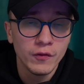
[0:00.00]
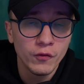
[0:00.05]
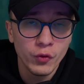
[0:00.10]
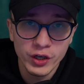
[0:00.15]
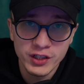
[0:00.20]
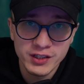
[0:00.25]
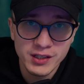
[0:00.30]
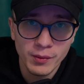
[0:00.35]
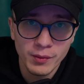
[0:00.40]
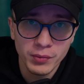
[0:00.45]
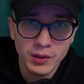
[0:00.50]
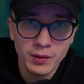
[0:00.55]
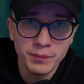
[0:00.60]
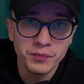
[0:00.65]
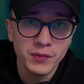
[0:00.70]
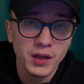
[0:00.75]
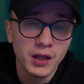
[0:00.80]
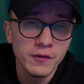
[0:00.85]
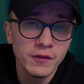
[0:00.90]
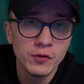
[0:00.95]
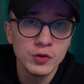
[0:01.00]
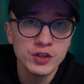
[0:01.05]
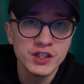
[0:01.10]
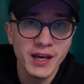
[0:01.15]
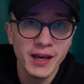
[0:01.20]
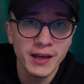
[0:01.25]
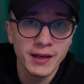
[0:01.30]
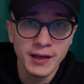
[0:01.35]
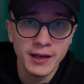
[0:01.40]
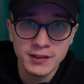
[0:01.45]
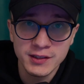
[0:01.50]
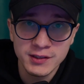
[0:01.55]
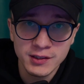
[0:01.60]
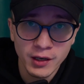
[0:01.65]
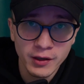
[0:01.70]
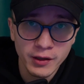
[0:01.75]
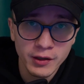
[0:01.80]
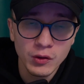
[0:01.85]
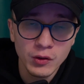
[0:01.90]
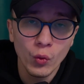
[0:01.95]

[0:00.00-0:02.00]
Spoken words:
For example, if you say get started,